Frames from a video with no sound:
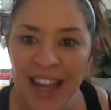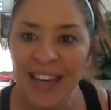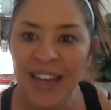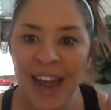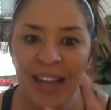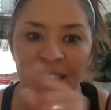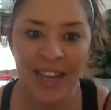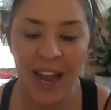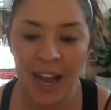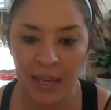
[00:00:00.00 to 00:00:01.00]
next
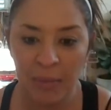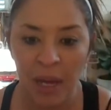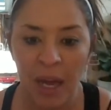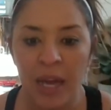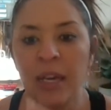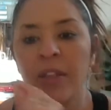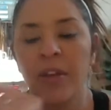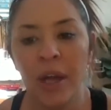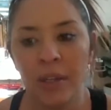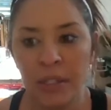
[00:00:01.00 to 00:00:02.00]
time another
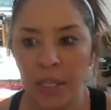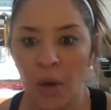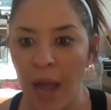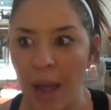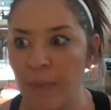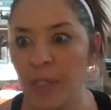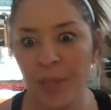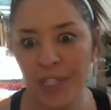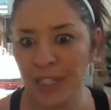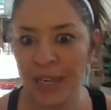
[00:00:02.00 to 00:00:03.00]
LTO happens,
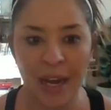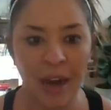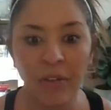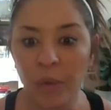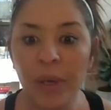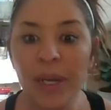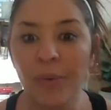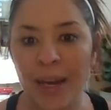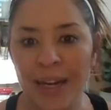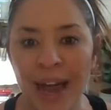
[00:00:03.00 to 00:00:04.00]
which is like every week
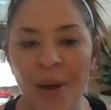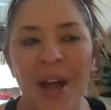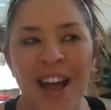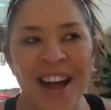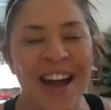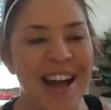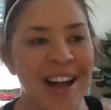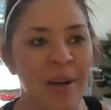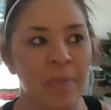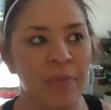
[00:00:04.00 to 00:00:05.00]
right now,
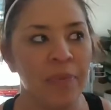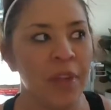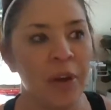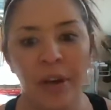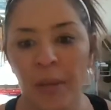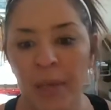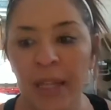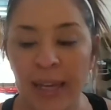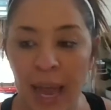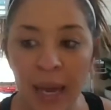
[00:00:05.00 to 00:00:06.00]
they're going to be
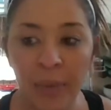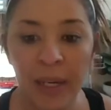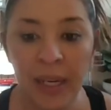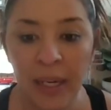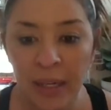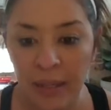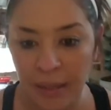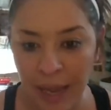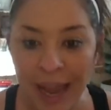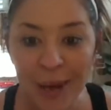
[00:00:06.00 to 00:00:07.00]
like, hey Ree,
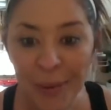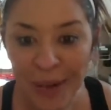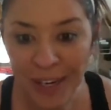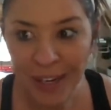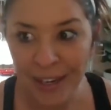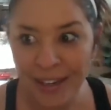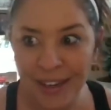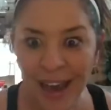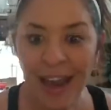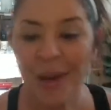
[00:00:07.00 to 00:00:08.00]
hey Ree,
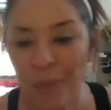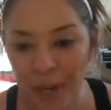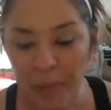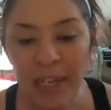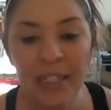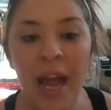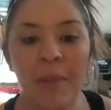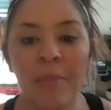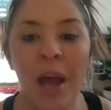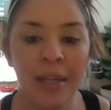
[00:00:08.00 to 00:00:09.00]
hey Ree, because
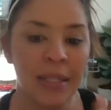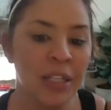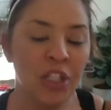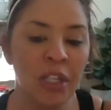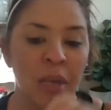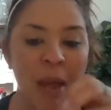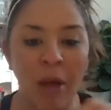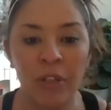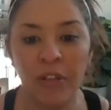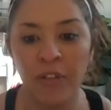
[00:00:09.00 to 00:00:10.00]
I'm not teaching them how
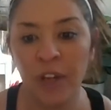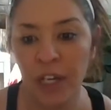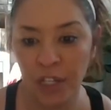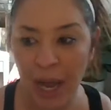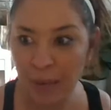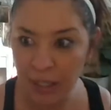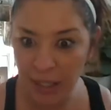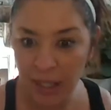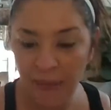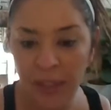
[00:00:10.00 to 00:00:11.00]
to fish. I'm
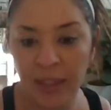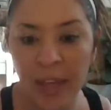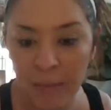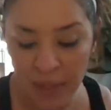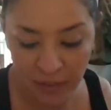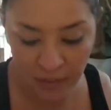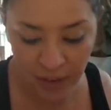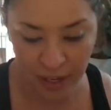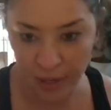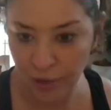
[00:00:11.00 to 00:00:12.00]
just giving them the
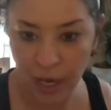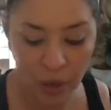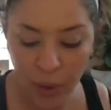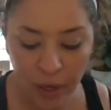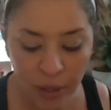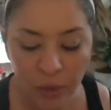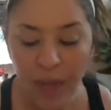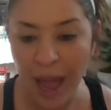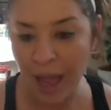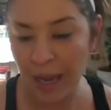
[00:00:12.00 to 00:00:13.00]
fish. I don't want to do
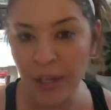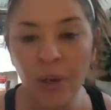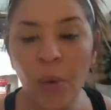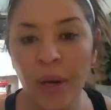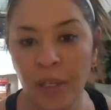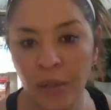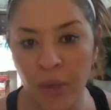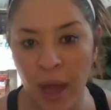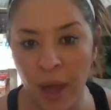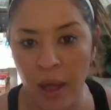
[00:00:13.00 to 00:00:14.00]
that, and you don't want to do
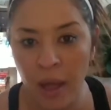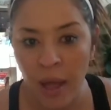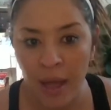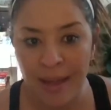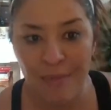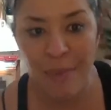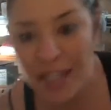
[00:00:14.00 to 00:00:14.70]
that. It may